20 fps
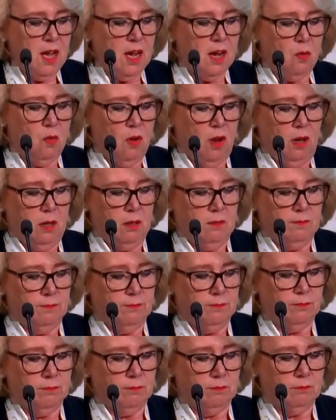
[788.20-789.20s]
equal
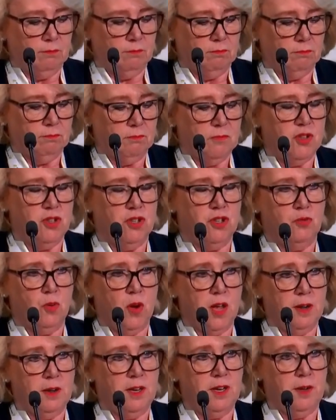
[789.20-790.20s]

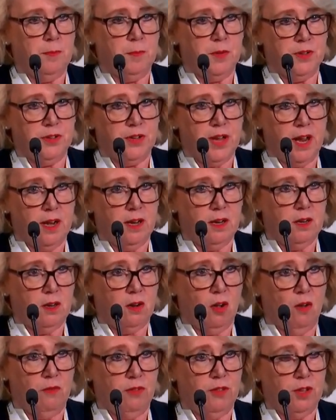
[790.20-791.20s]

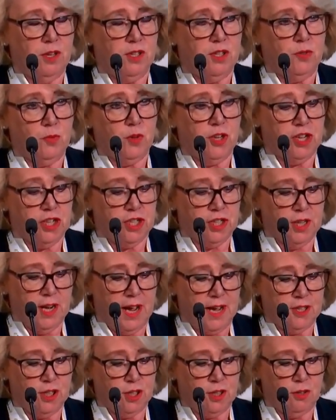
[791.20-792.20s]
20% of the Swedish
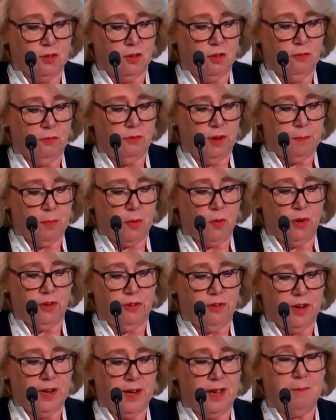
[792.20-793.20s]
national
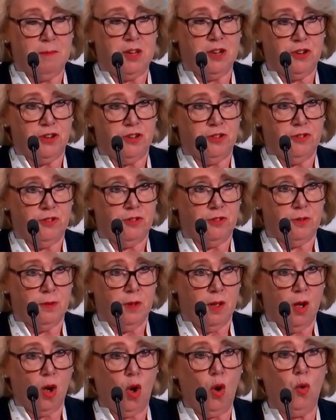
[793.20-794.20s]
reported emissions,
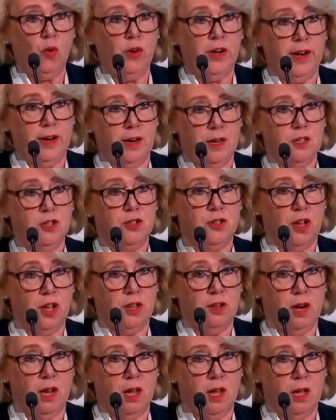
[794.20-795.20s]
only
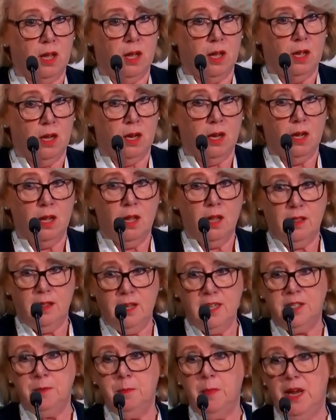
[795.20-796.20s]
Södra.
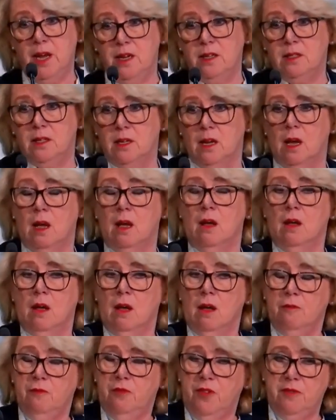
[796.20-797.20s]
This means
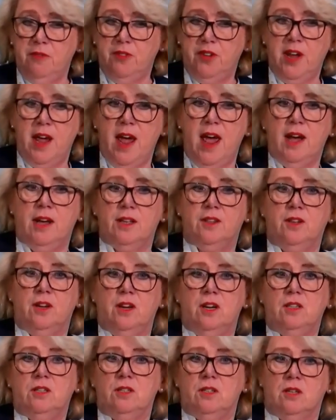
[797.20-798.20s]
50
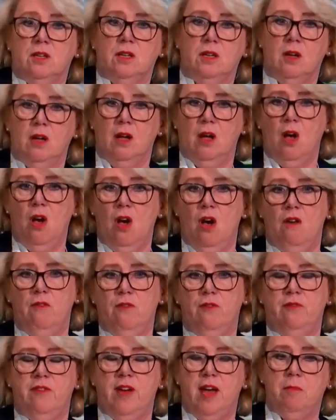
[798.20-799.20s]
hectares
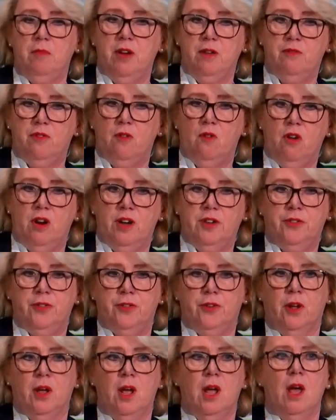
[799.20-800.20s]
of family
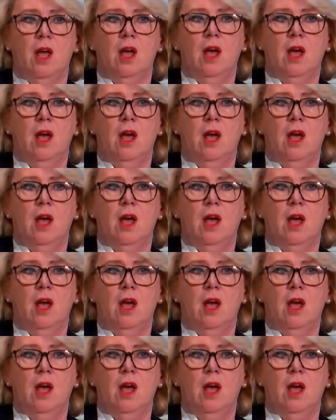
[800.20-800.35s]
forest